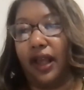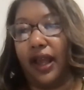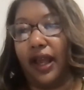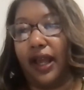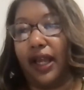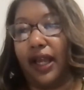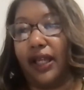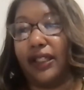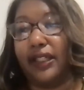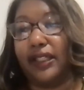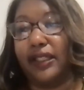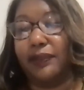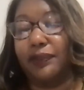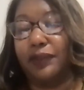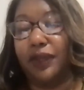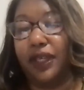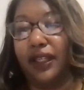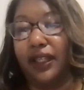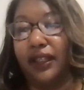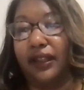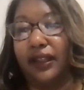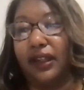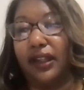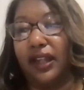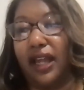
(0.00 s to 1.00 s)
I
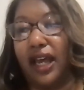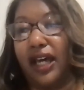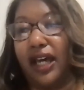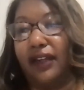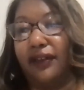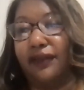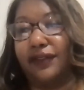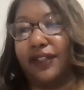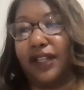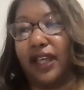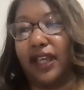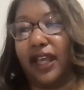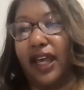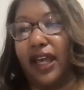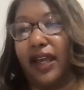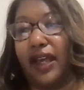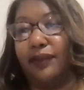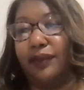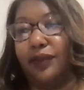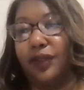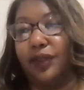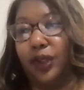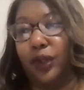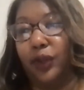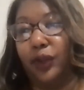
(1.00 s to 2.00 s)
spend a lot of
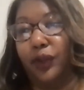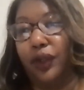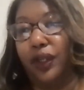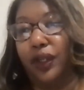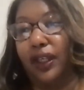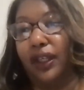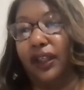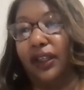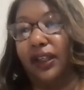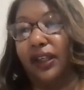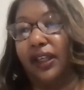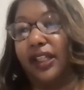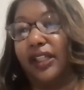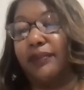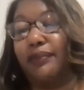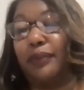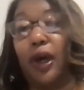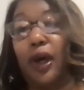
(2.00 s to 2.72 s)
time doing is